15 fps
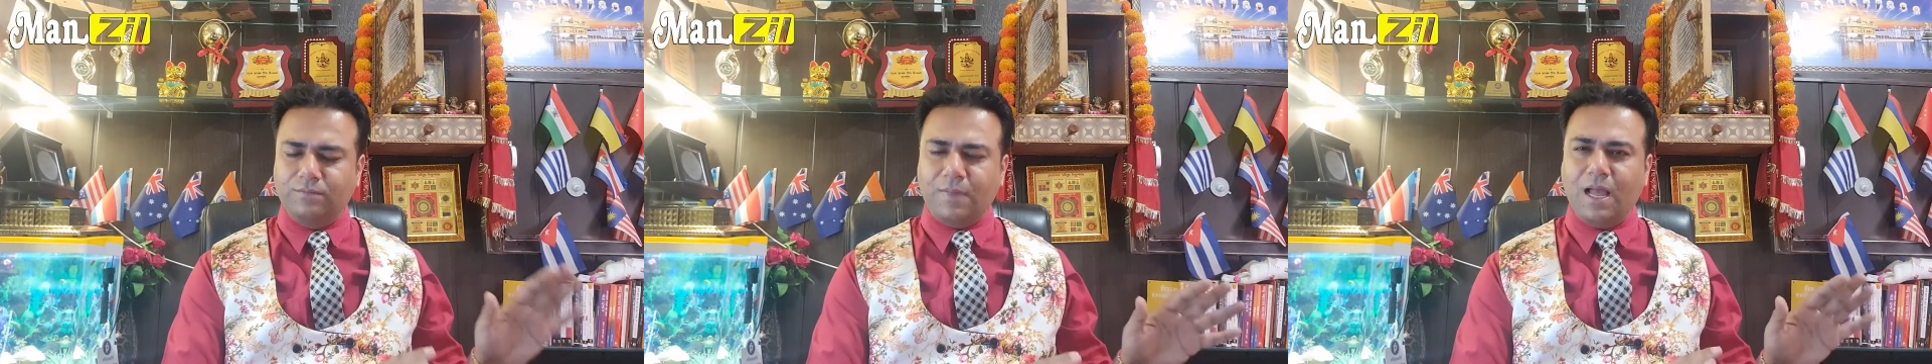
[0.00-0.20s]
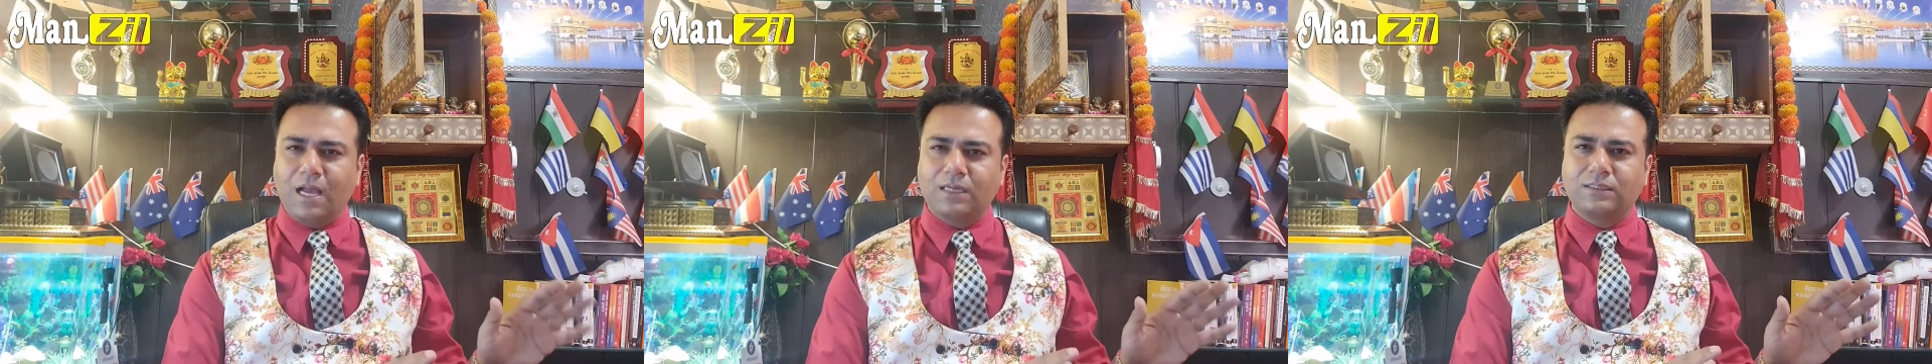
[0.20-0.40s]

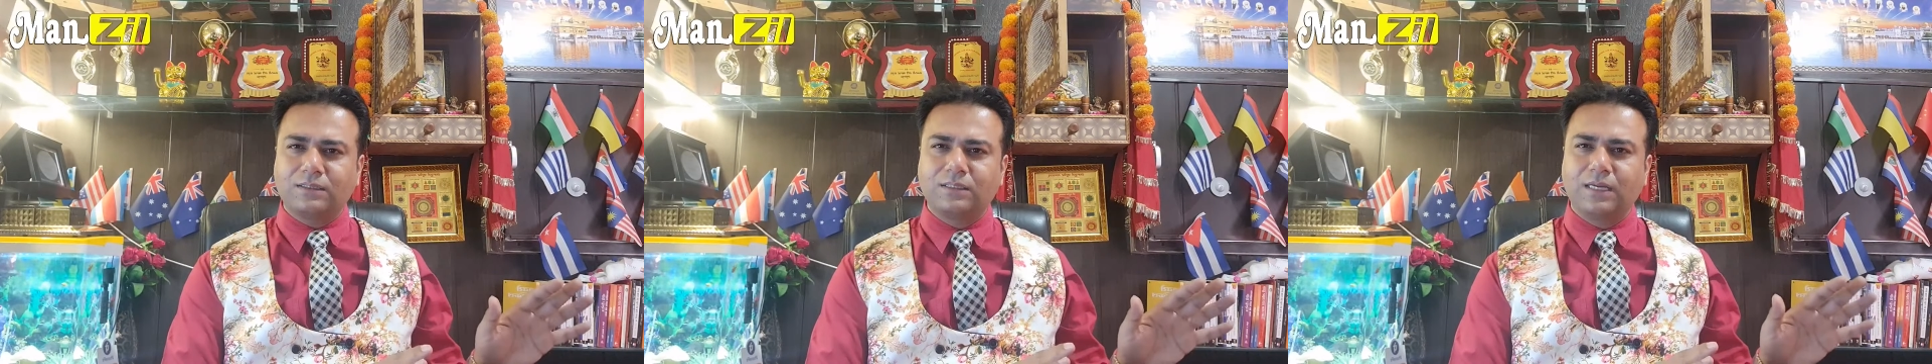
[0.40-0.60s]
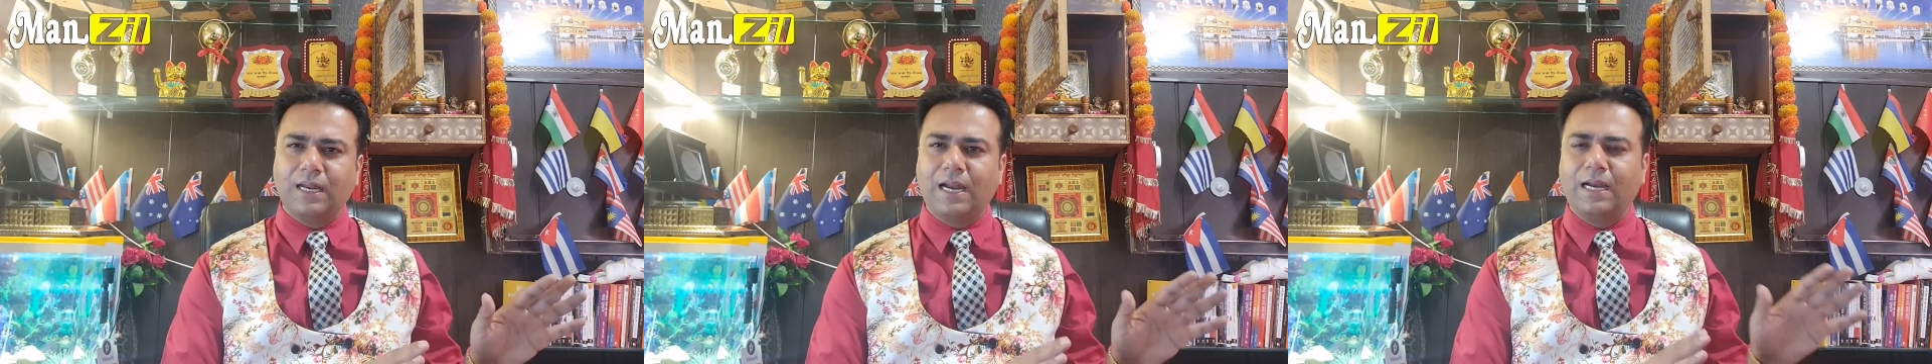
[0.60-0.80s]
marks,
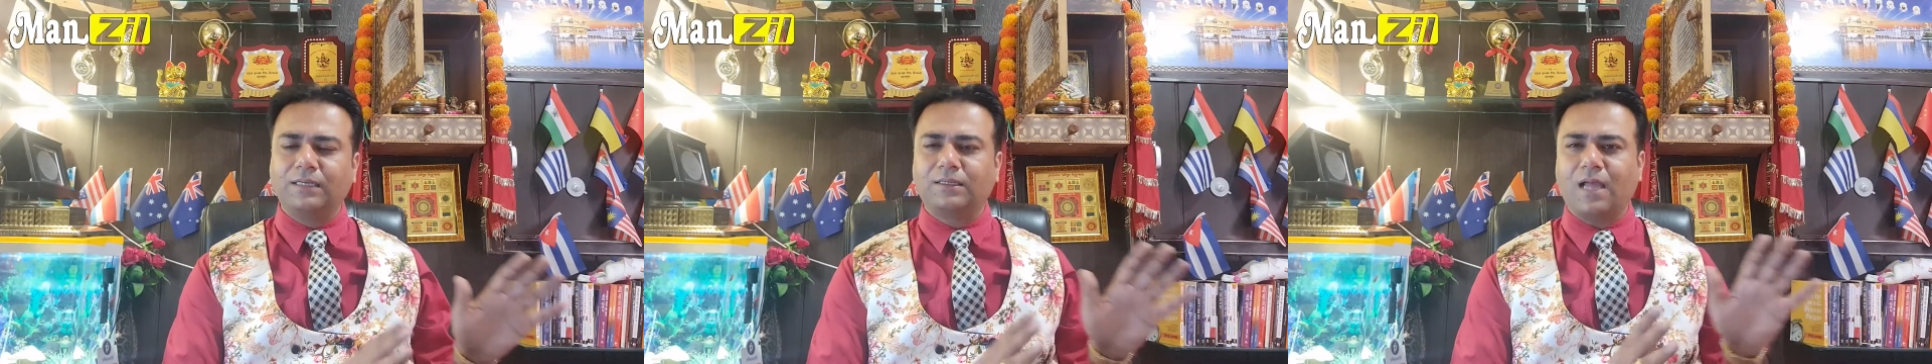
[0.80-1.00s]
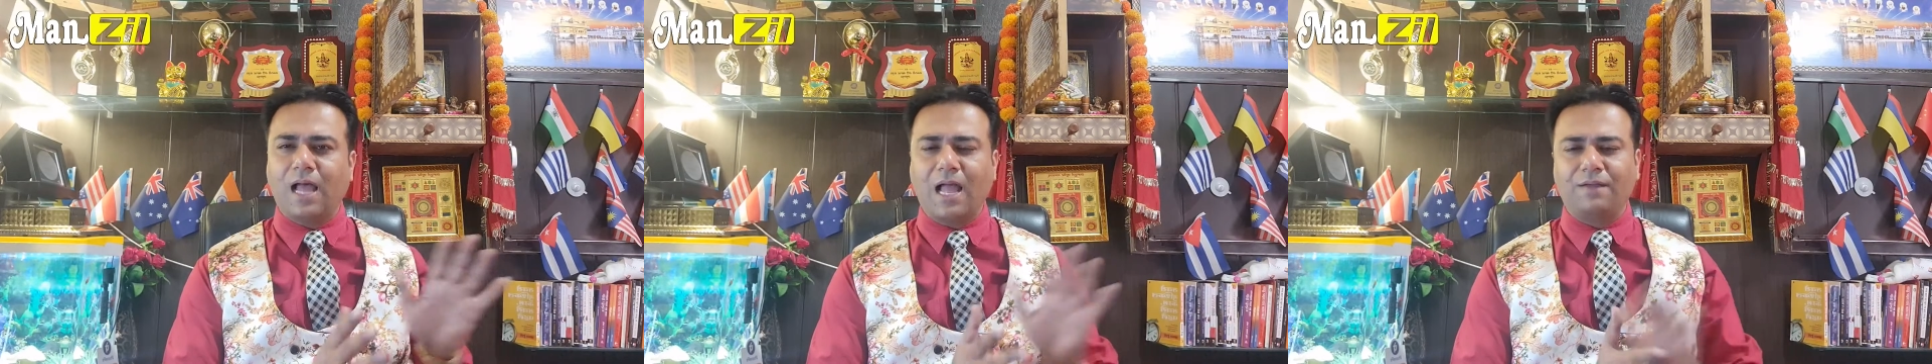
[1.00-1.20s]
and
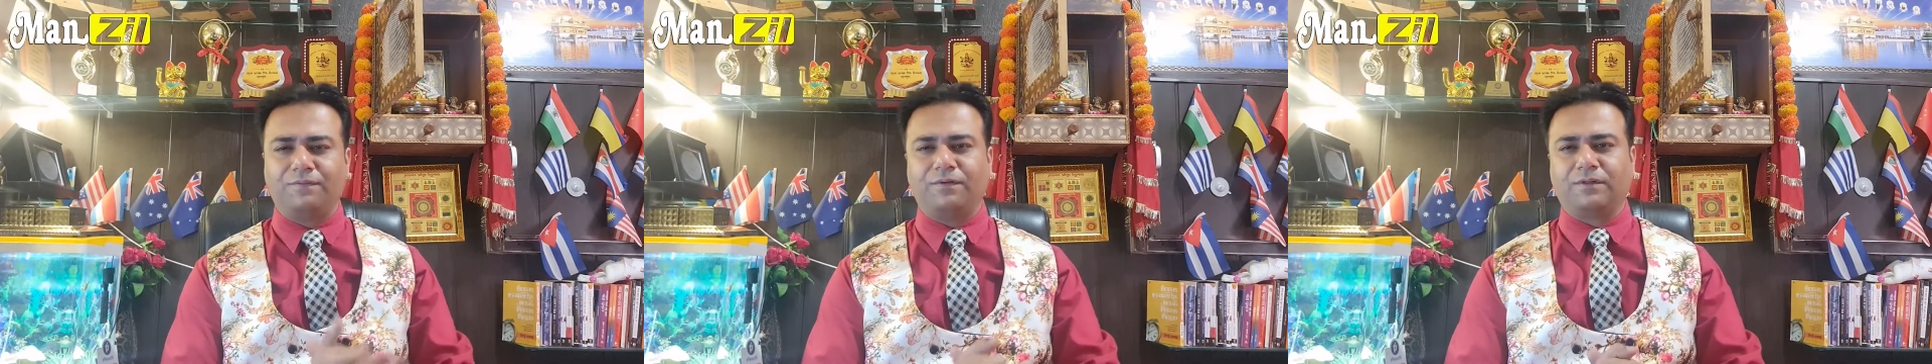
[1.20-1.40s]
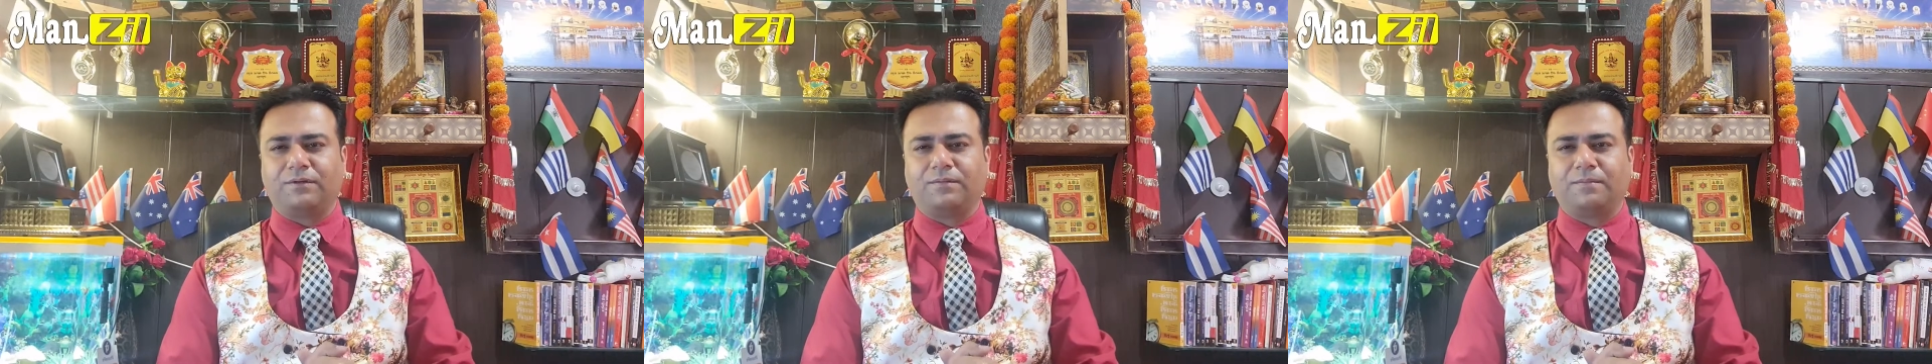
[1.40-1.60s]

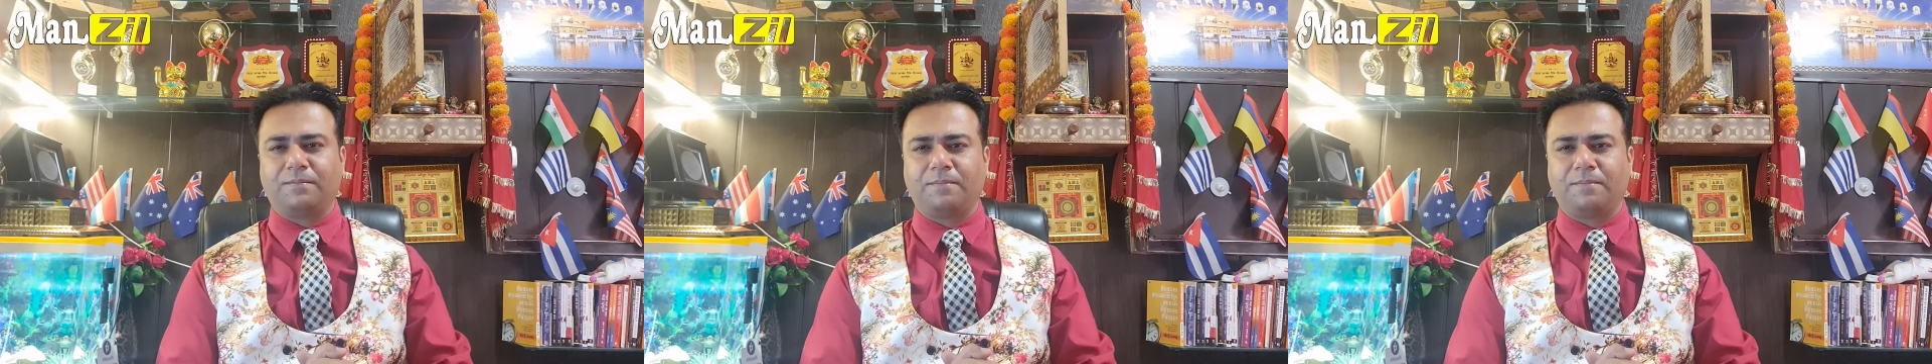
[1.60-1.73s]
hyphen.